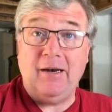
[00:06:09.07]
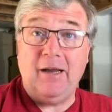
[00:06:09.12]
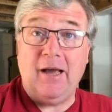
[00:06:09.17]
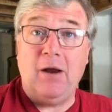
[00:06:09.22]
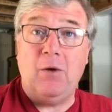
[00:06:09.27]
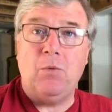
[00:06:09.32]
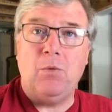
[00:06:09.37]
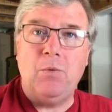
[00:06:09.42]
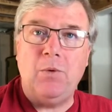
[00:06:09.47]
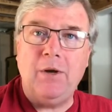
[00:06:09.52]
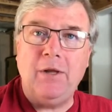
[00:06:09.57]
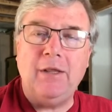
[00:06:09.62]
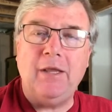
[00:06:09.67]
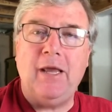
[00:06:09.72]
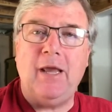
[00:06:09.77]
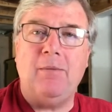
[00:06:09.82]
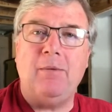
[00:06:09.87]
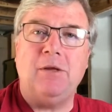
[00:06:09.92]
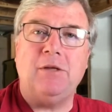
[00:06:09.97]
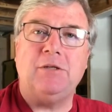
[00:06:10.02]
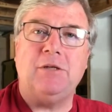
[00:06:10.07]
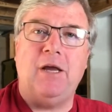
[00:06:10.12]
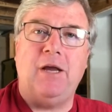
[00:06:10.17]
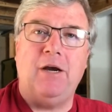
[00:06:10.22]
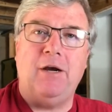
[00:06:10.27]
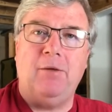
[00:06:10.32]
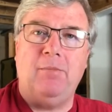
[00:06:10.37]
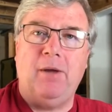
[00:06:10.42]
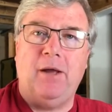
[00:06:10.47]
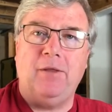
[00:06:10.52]
I really am
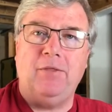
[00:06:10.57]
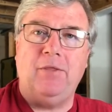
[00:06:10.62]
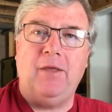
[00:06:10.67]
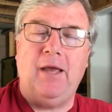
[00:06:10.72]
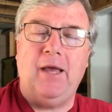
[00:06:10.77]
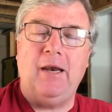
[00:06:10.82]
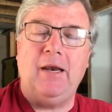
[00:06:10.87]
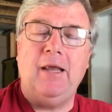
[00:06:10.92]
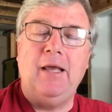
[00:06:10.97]
excited about that.